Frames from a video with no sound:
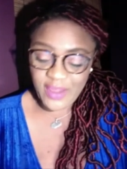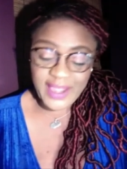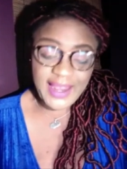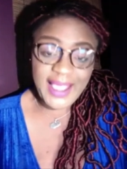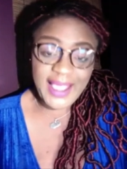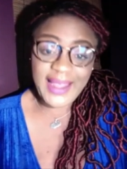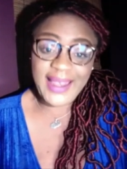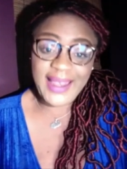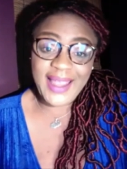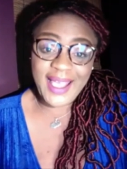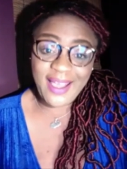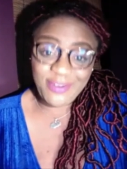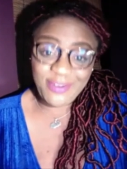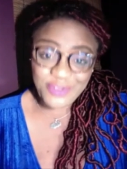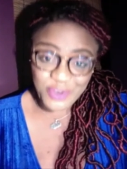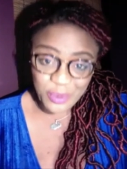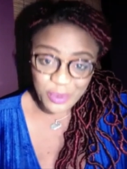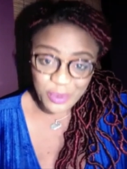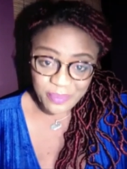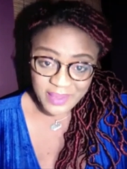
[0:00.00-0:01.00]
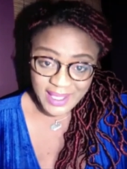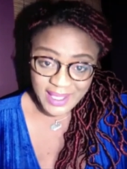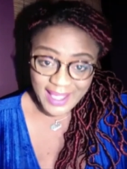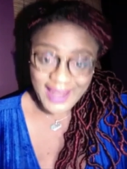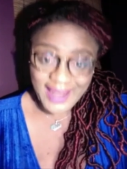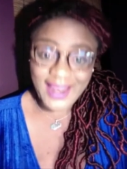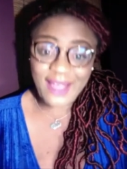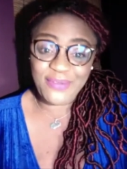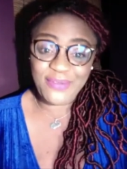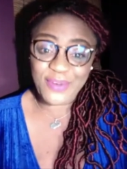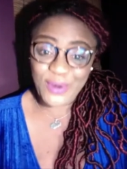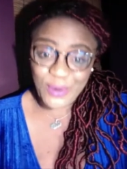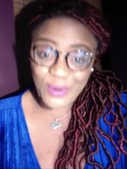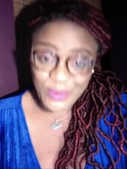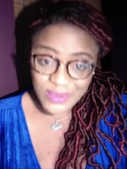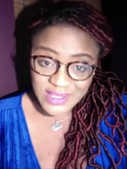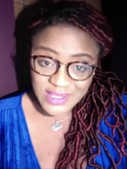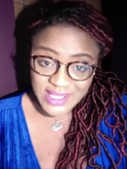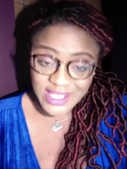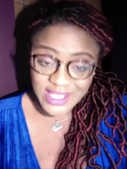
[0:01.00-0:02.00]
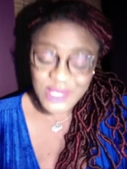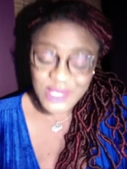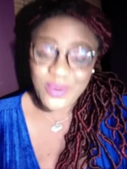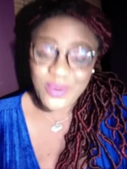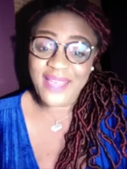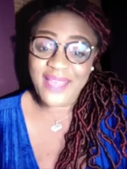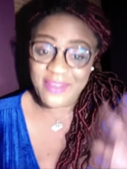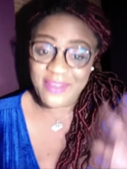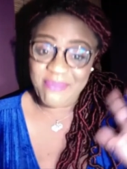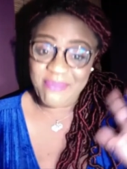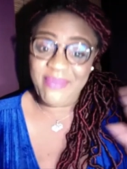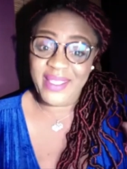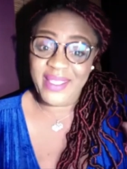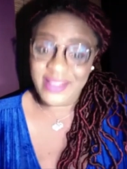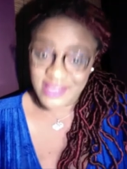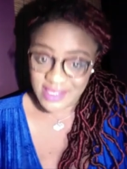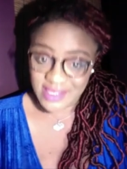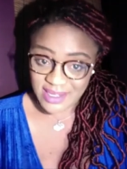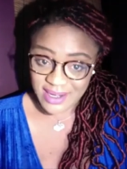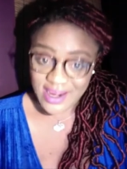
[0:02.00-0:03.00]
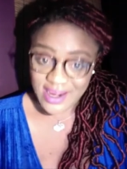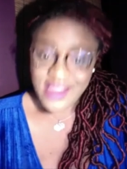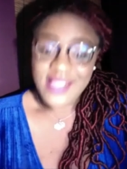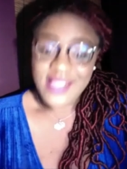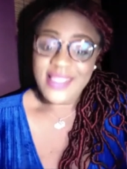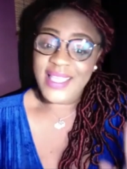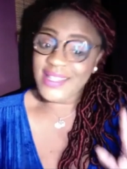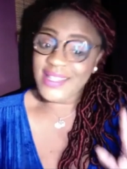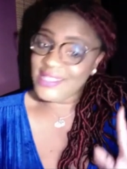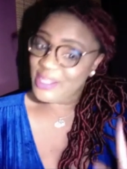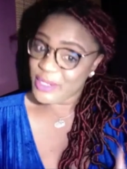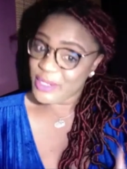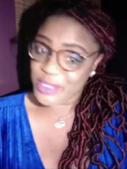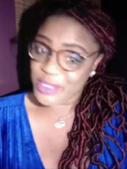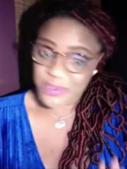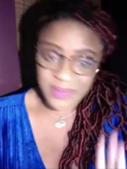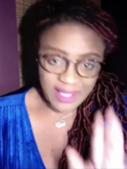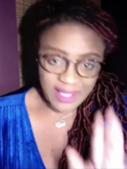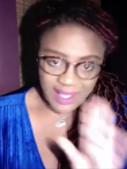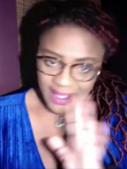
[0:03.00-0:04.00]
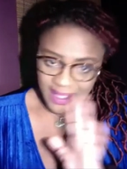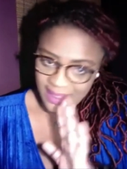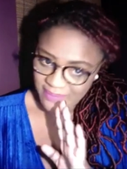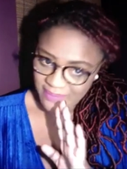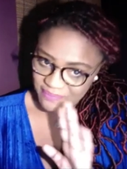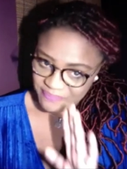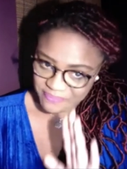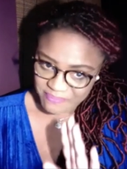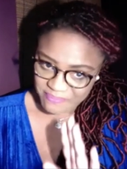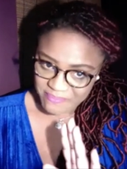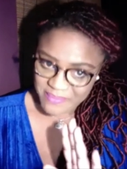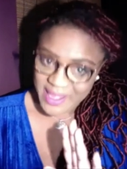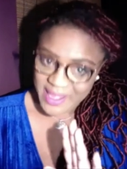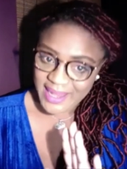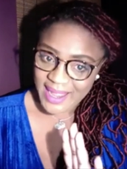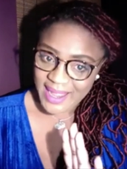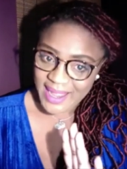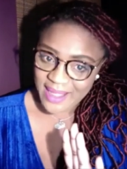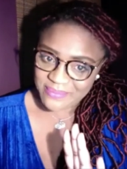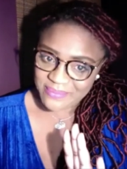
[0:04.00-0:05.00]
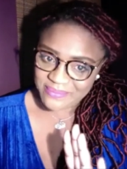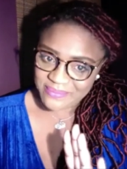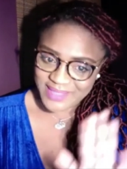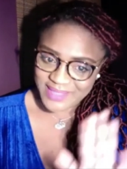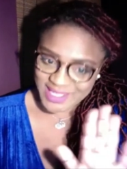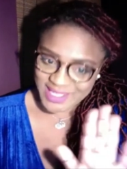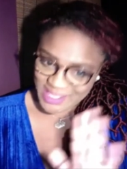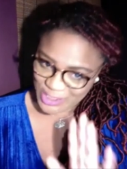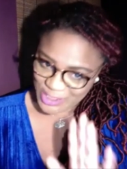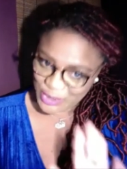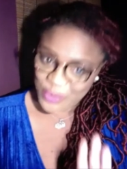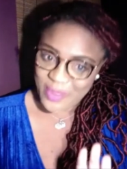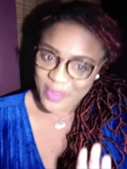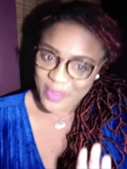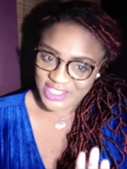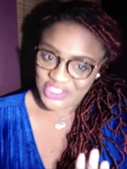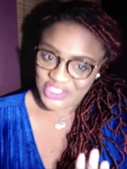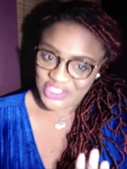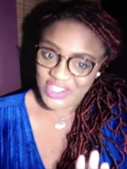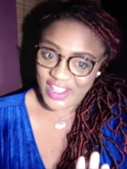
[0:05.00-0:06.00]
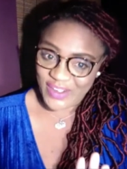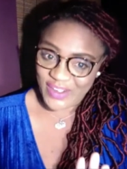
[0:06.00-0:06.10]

And I love shopping. I love clothes. That's why I have a mentor that tells me, "Madam, it's too much now."